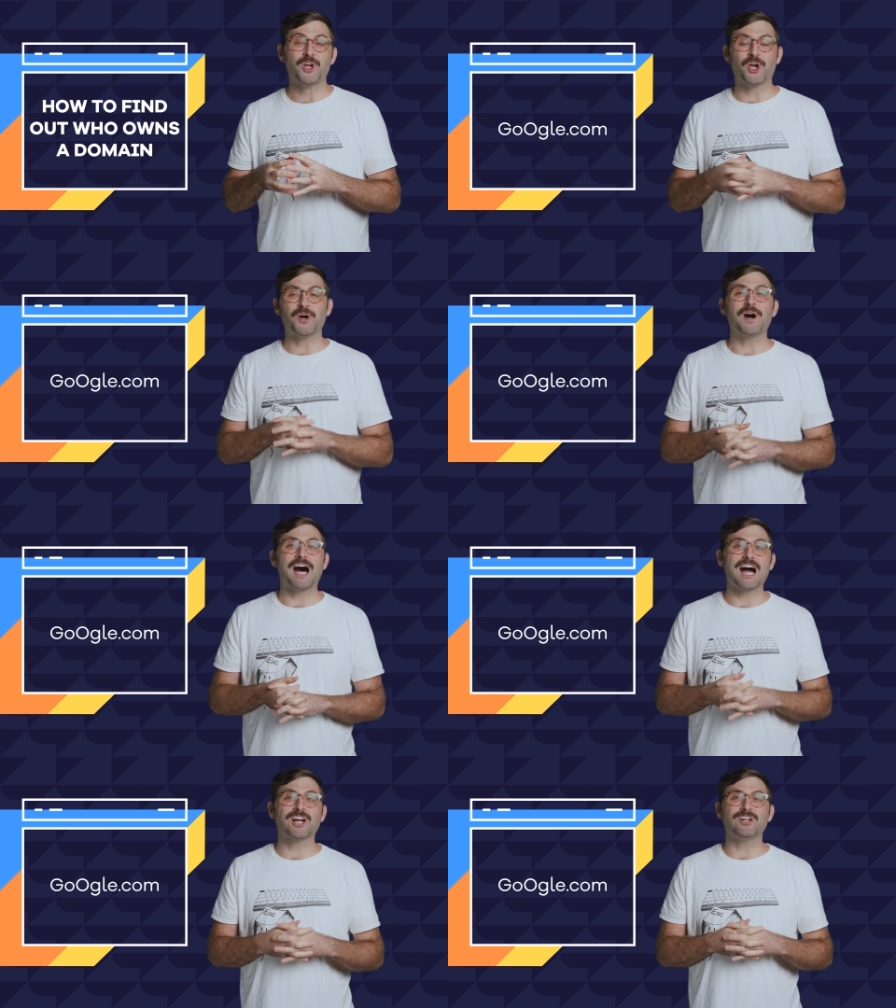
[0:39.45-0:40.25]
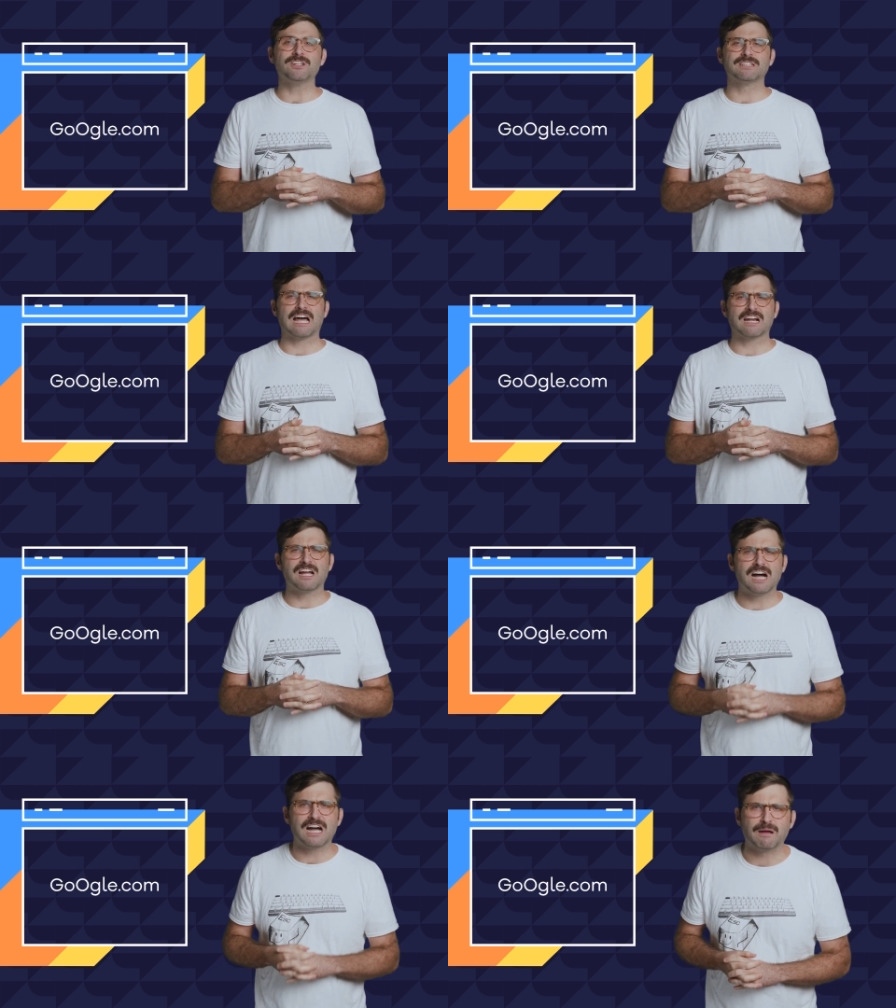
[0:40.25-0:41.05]

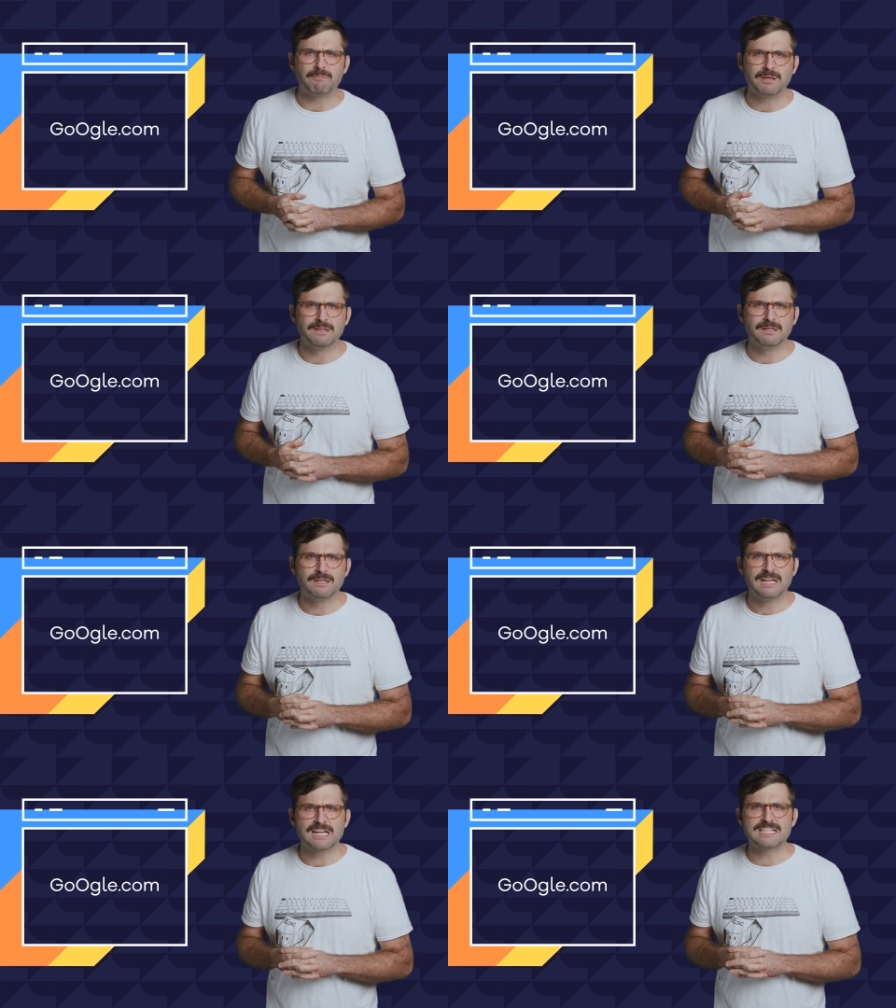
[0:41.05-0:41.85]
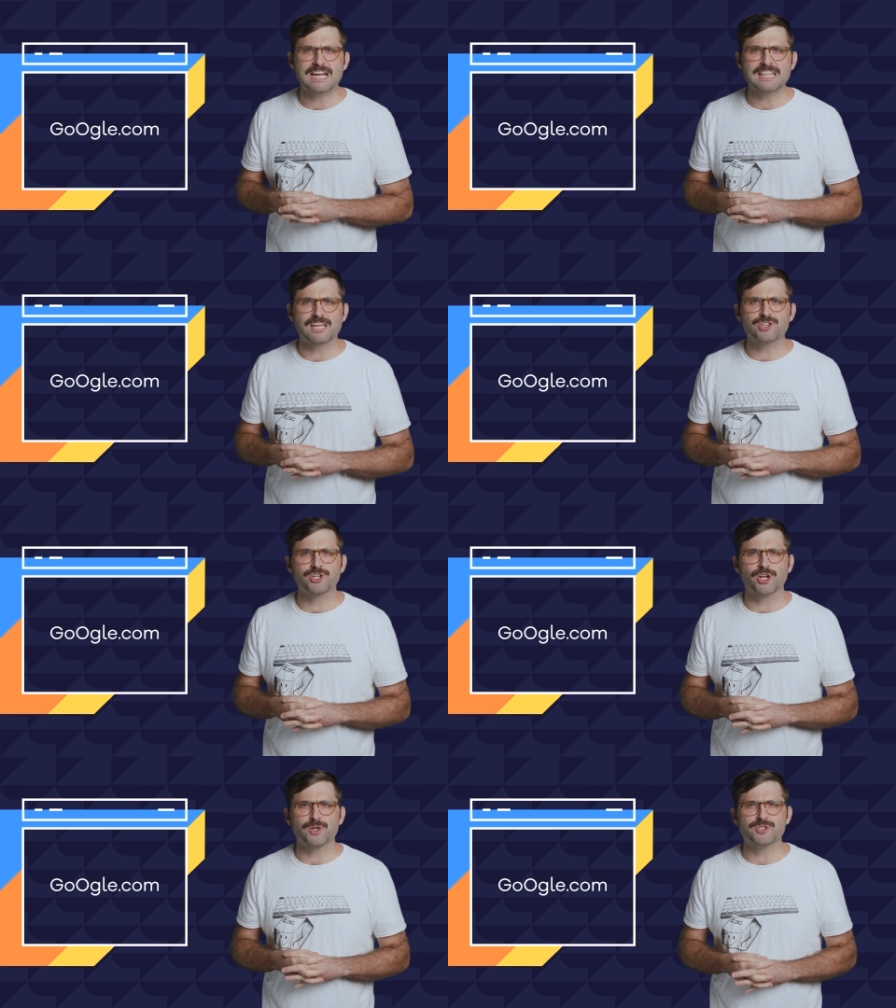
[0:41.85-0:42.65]
Google.com, a site that
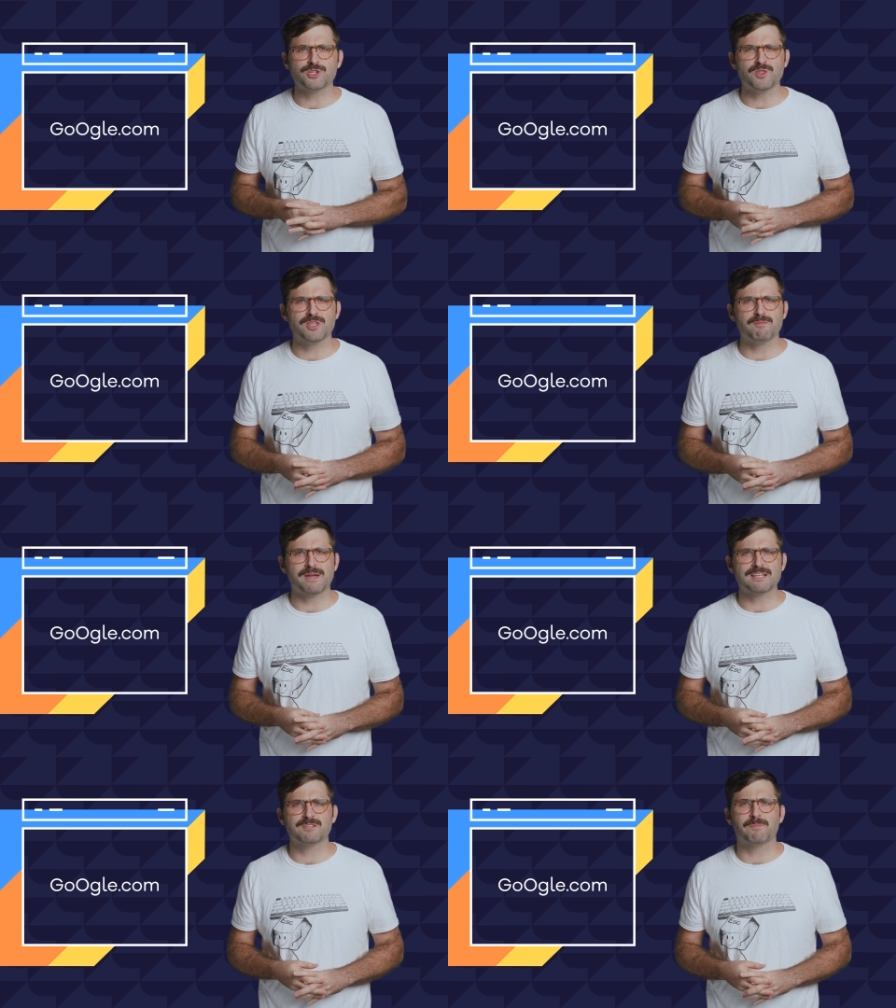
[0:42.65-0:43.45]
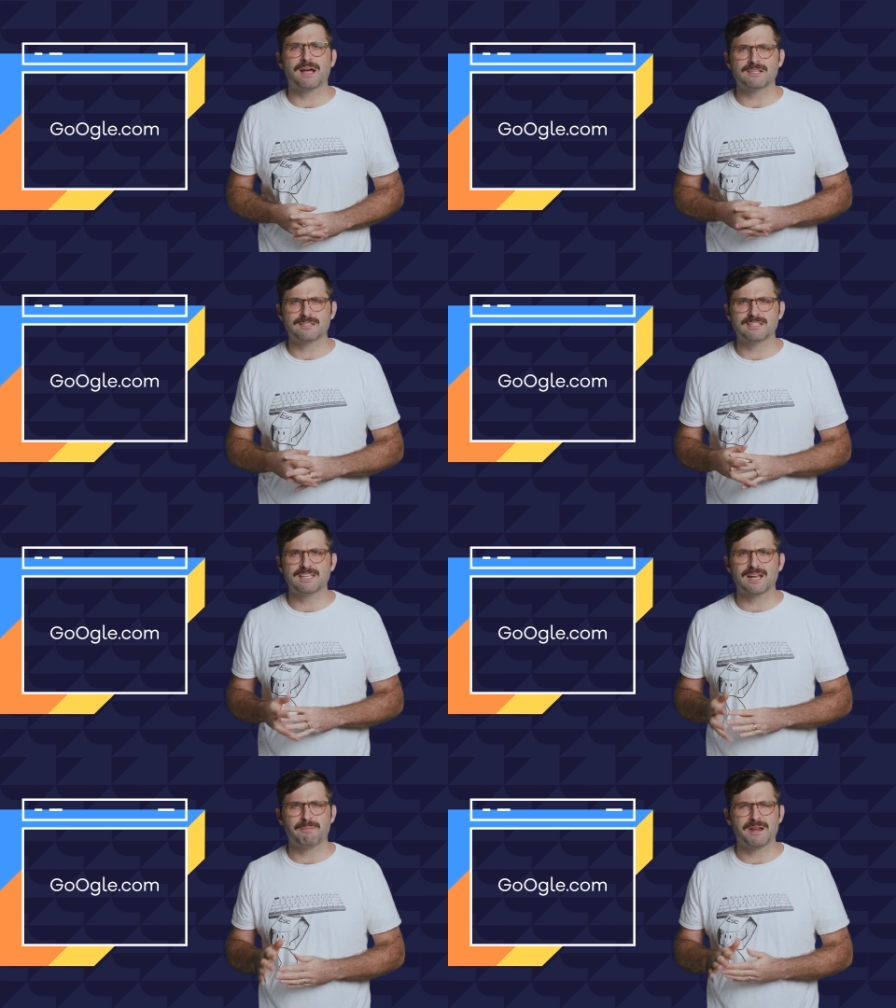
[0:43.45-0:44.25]
shows you the best spots to
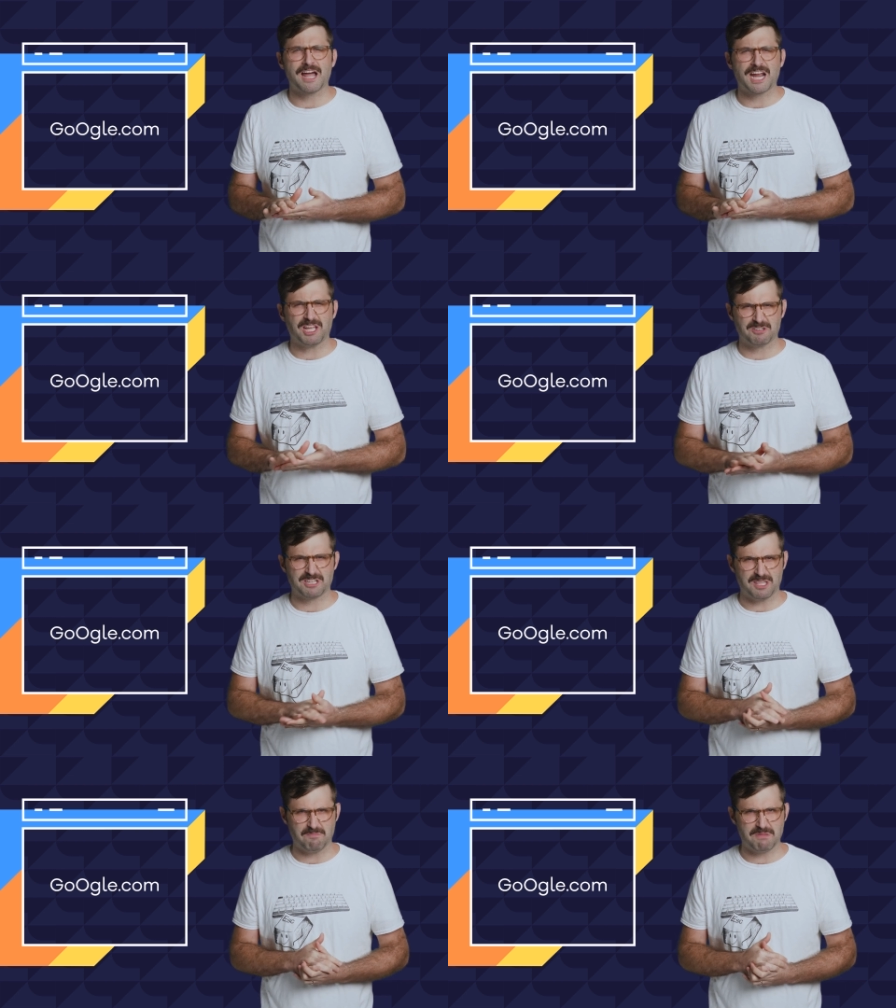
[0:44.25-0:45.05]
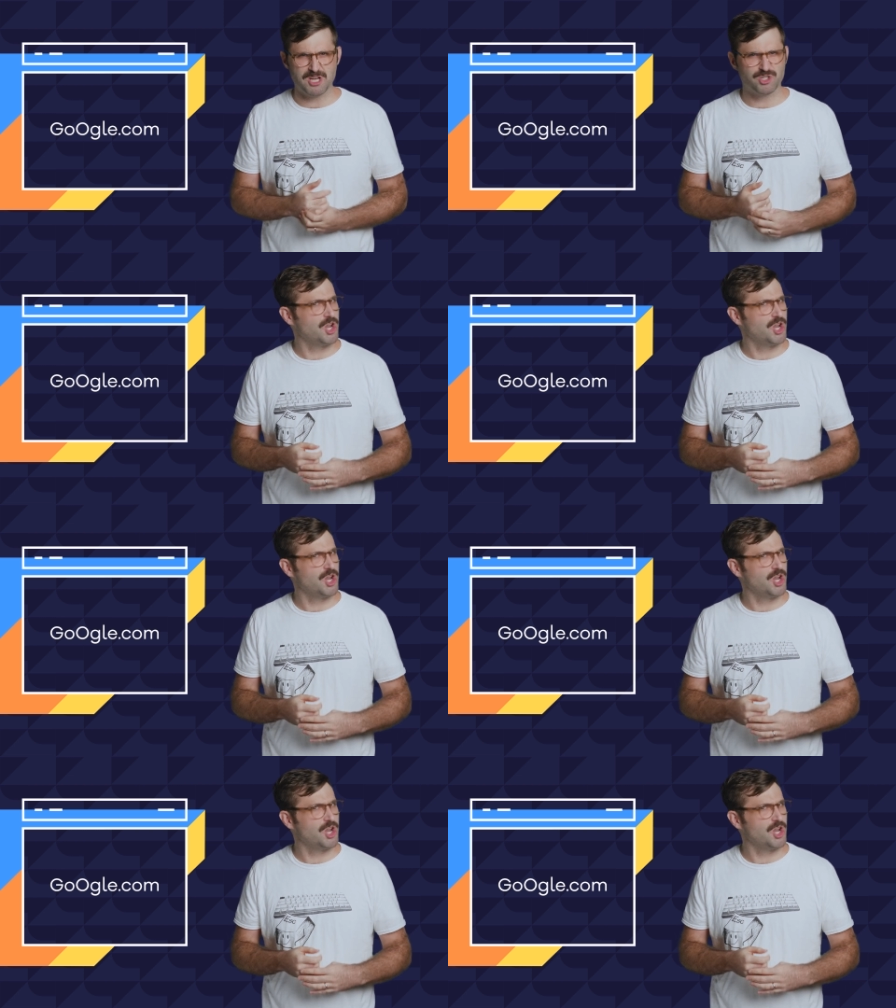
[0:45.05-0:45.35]
set up binoculars at the beach.